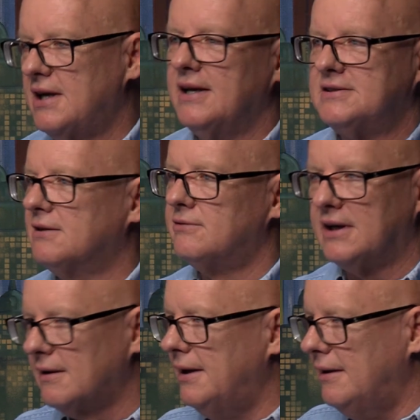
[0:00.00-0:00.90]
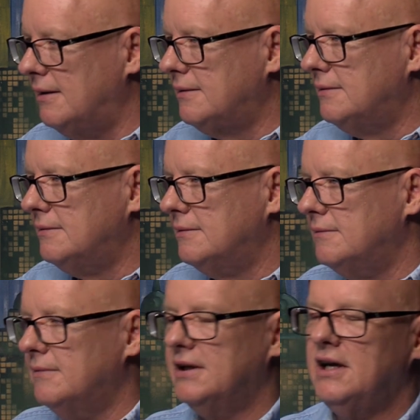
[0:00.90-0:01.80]
it's Hillary Clinton,
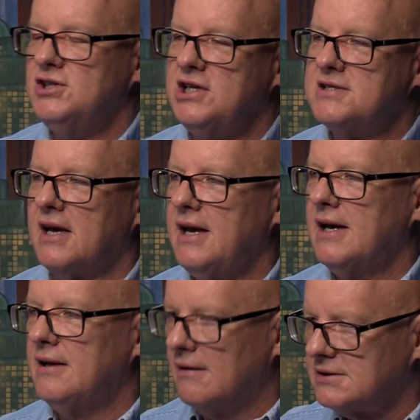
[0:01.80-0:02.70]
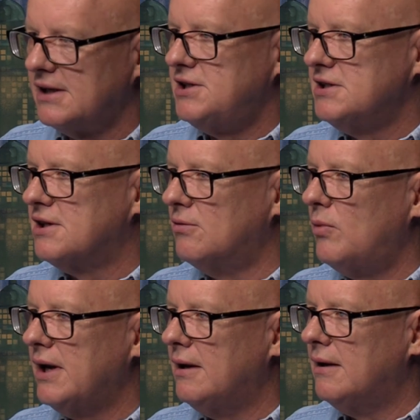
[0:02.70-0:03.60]
and she's ahead and it looks like she's going to
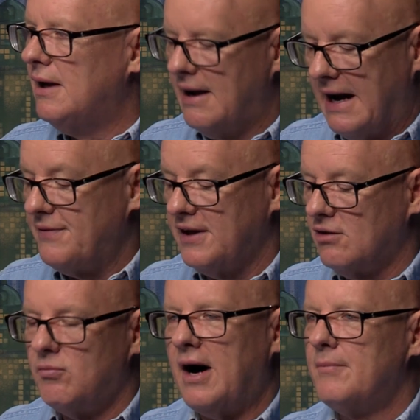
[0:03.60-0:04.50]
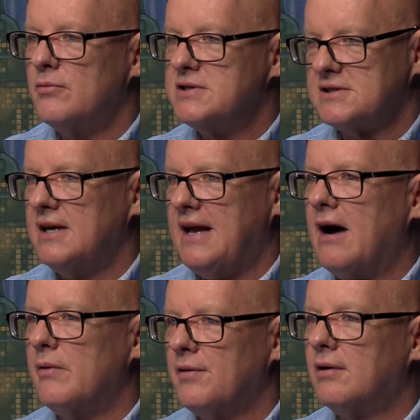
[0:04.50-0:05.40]
win. I think Obama would sit down
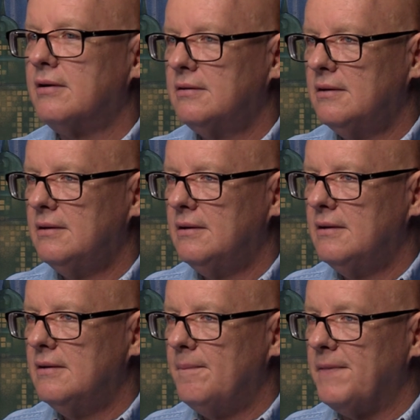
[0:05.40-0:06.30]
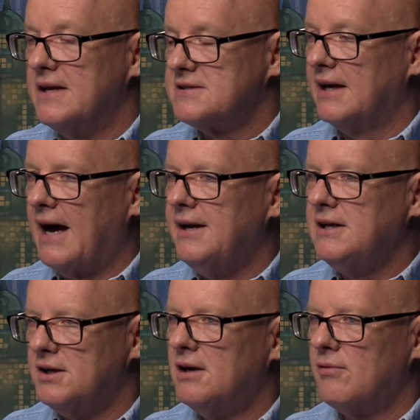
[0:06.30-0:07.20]
with her and say, I need
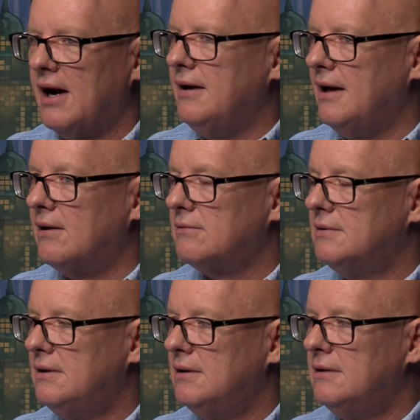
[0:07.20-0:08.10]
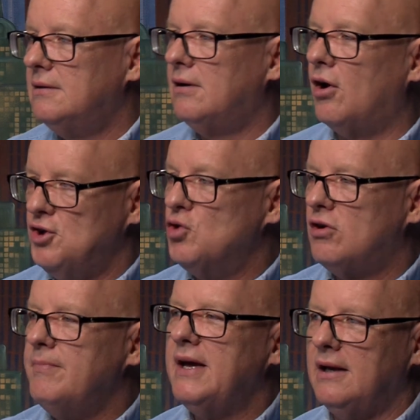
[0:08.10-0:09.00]
to know right now, are you
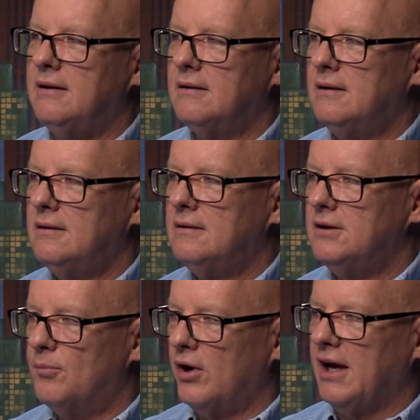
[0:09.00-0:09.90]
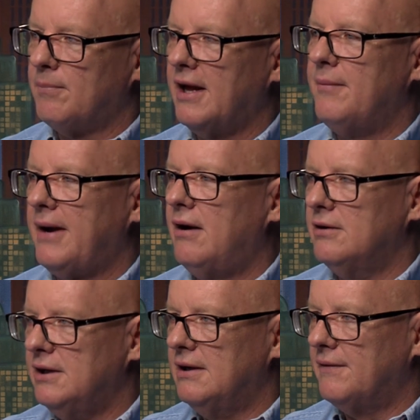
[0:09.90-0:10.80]
committed to bringing Planned
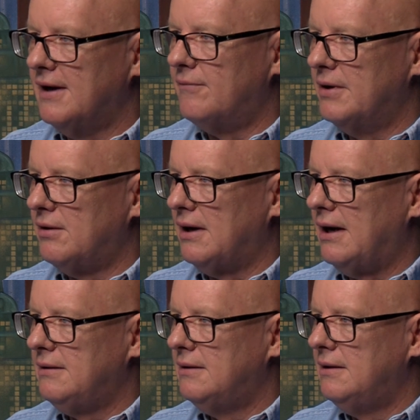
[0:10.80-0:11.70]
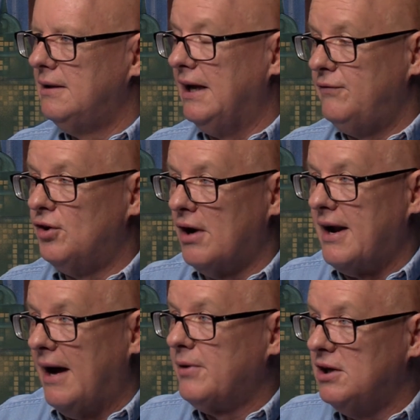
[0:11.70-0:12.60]
Parenthood into the government or not? And if you're not,
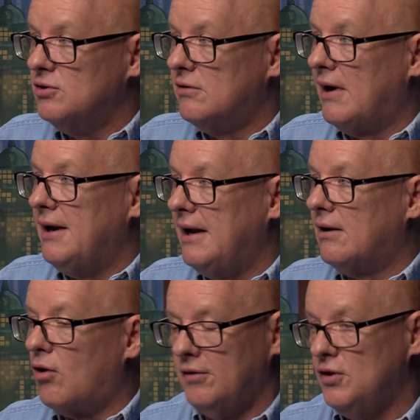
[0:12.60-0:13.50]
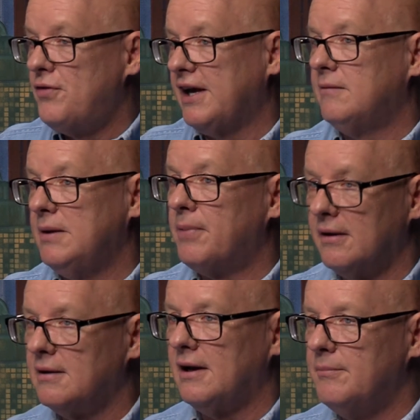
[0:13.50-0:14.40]
I'm going to do it right now. Or if you think it'd be
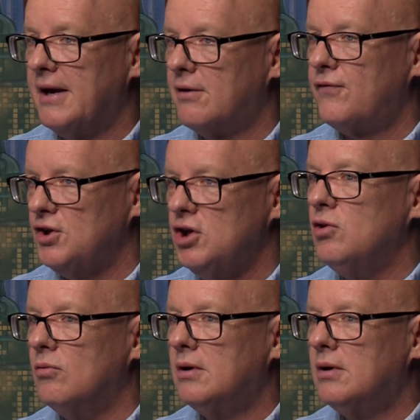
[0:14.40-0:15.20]
politically better for you,